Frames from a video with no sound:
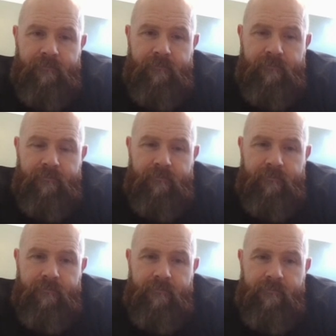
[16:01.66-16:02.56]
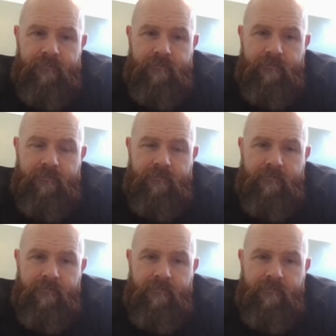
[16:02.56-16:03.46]

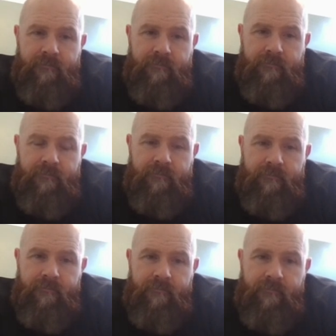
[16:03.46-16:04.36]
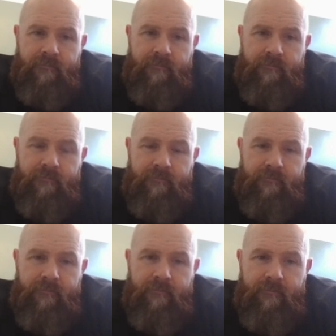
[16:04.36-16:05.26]

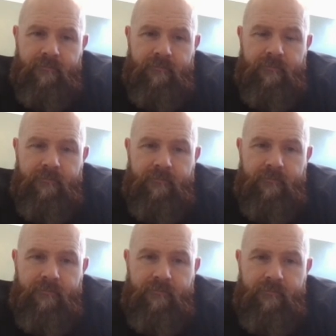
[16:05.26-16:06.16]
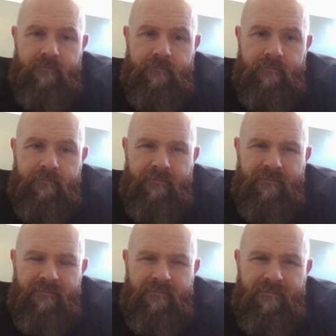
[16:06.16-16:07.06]

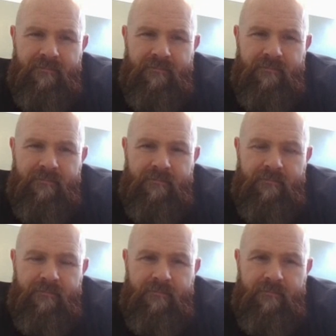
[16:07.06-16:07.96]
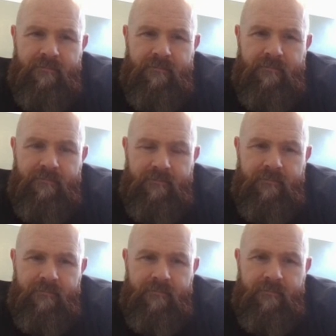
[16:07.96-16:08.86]

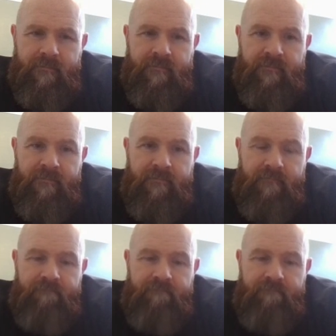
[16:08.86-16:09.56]
(not speaking)